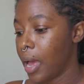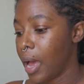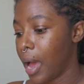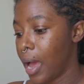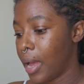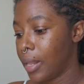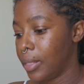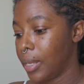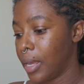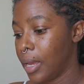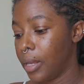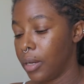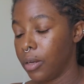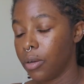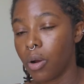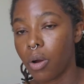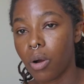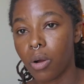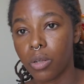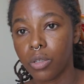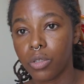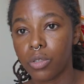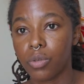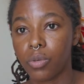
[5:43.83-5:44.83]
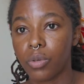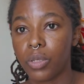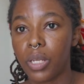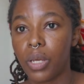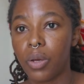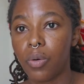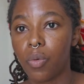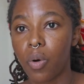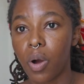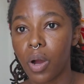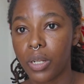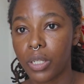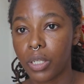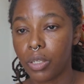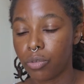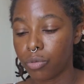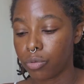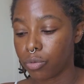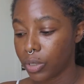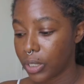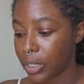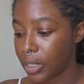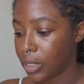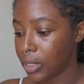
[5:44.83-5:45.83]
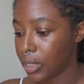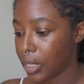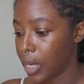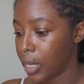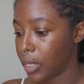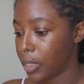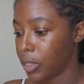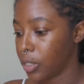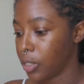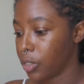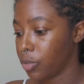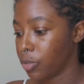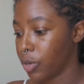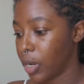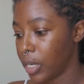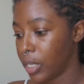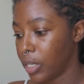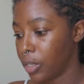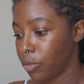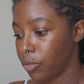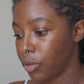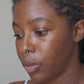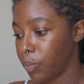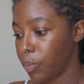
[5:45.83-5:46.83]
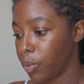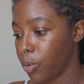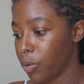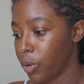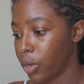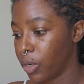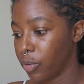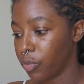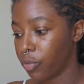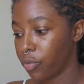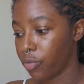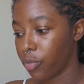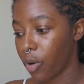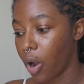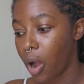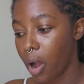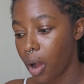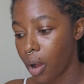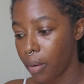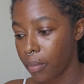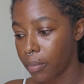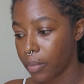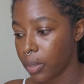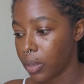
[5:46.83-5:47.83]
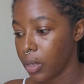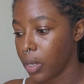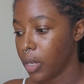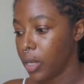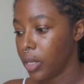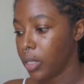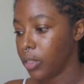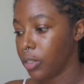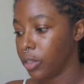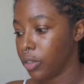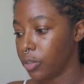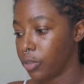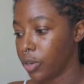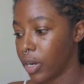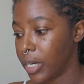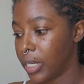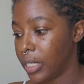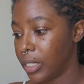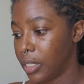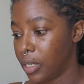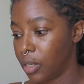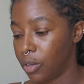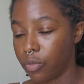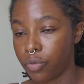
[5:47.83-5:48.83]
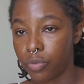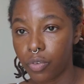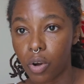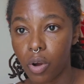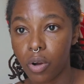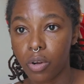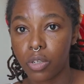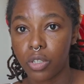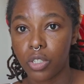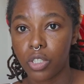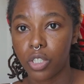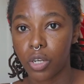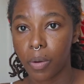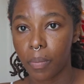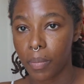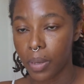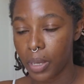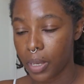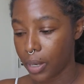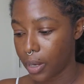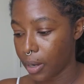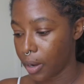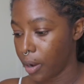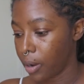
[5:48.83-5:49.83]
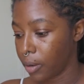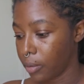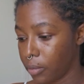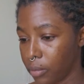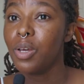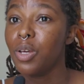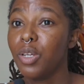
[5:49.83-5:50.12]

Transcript: And then also they want the recent credit report from the Credit Info Jamaica.